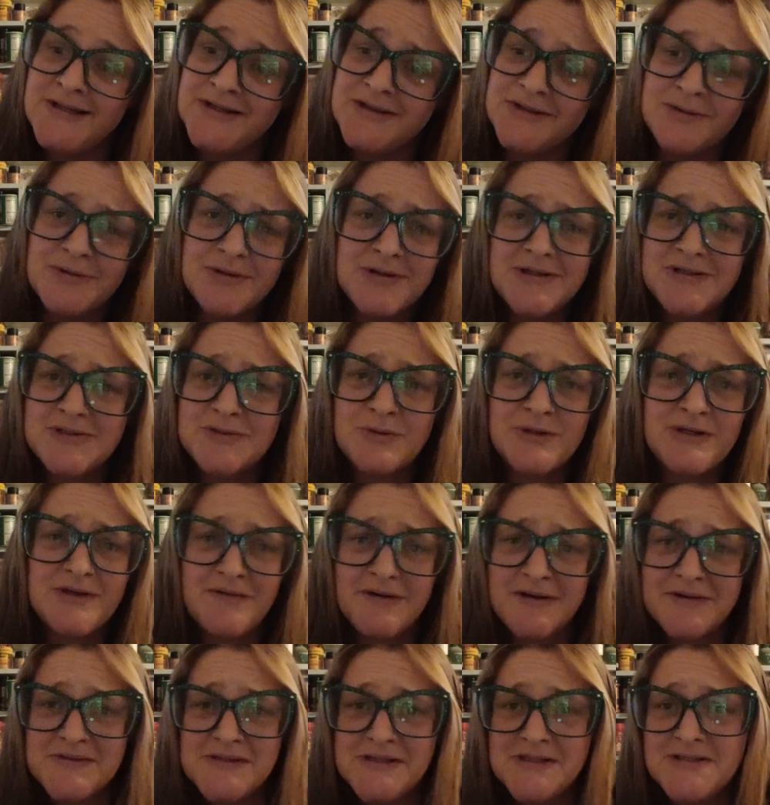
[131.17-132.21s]
They were like
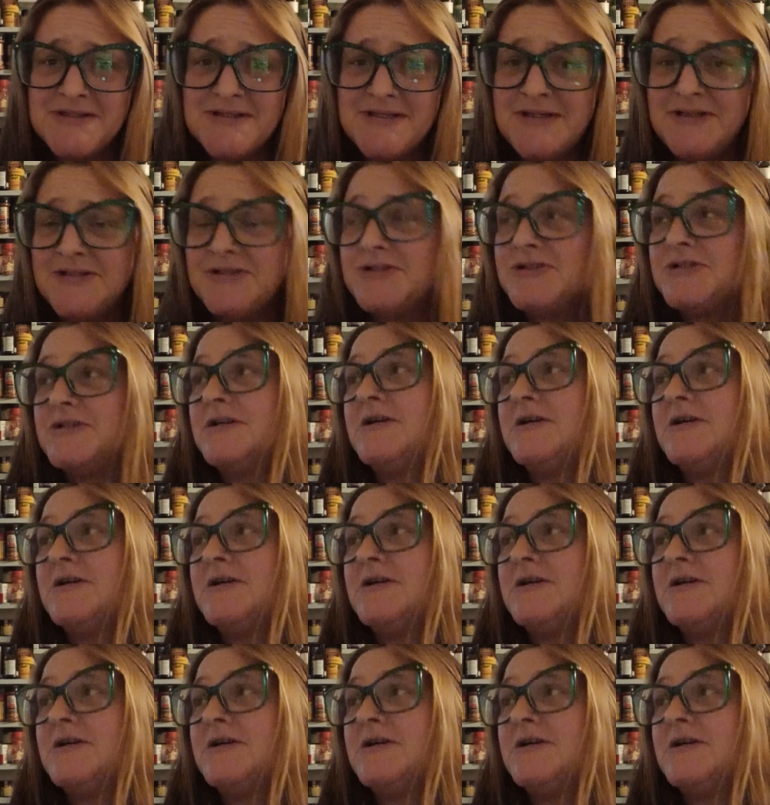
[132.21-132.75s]
25 cents each.